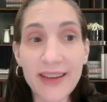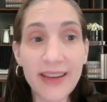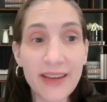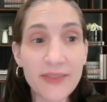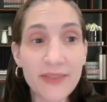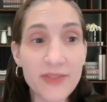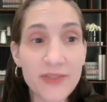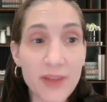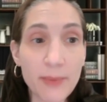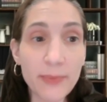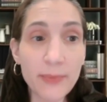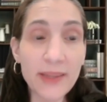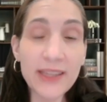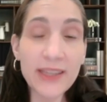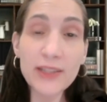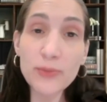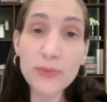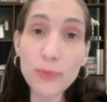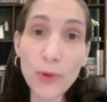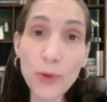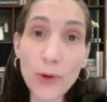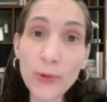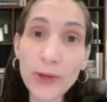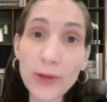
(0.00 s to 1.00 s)
If something is
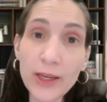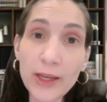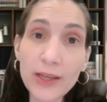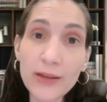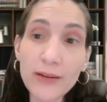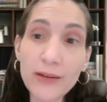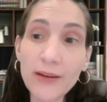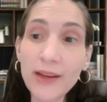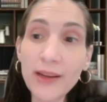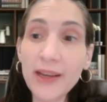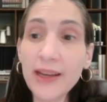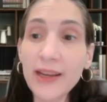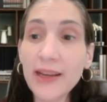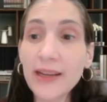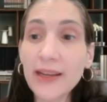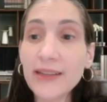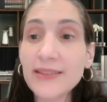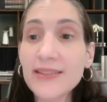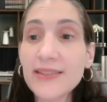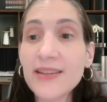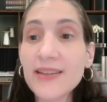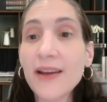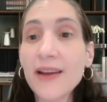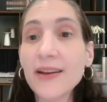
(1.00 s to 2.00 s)
broken,
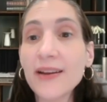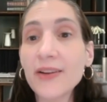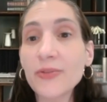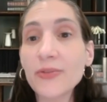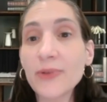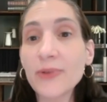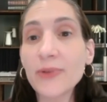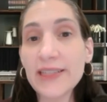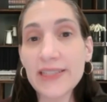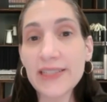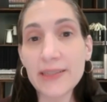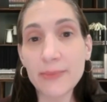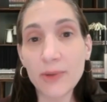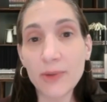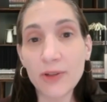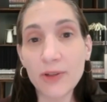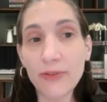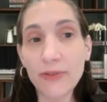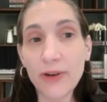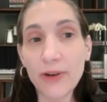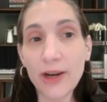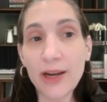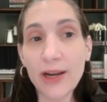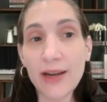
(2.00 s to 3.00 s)
it's not unreasonable
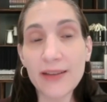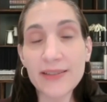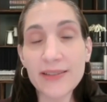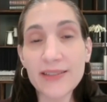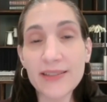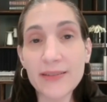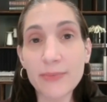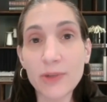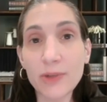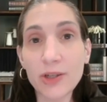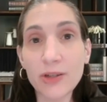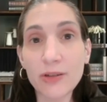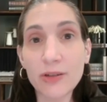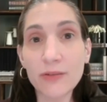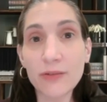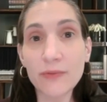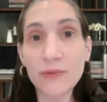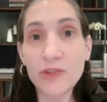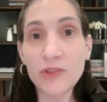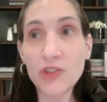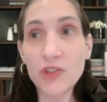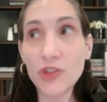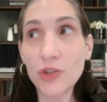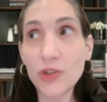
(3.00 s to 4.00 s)
for a customer
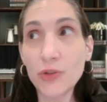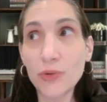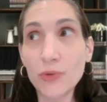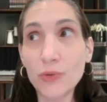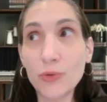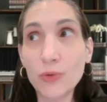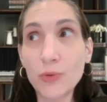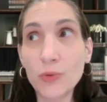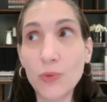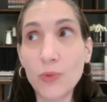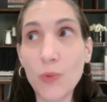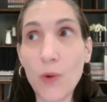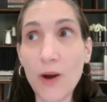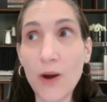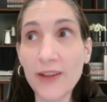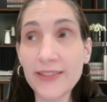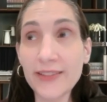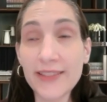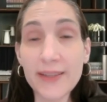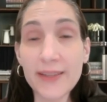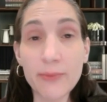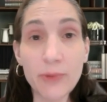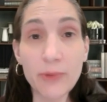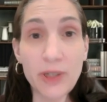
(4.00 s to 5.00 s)
to want
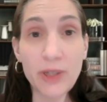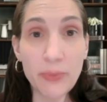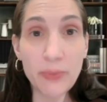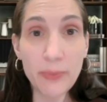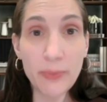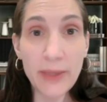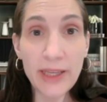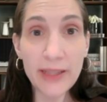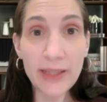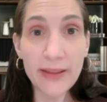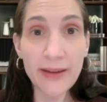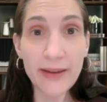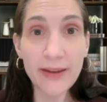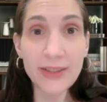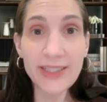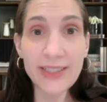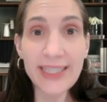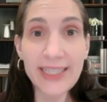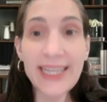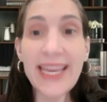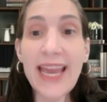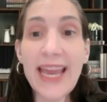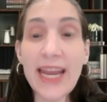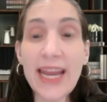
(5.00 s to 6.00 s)
someone to be there to
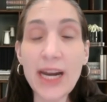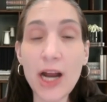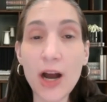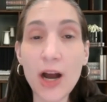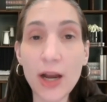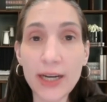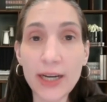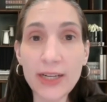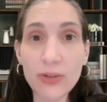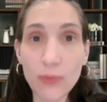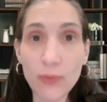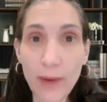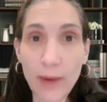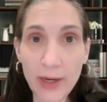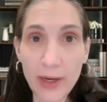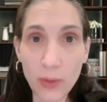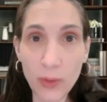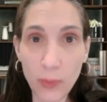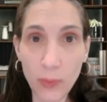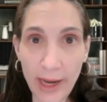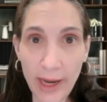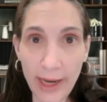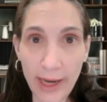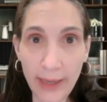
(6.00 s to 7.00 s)
get on it right
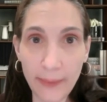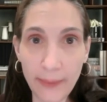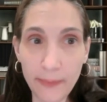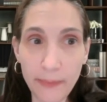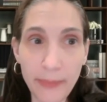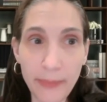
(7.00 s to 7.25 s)
away.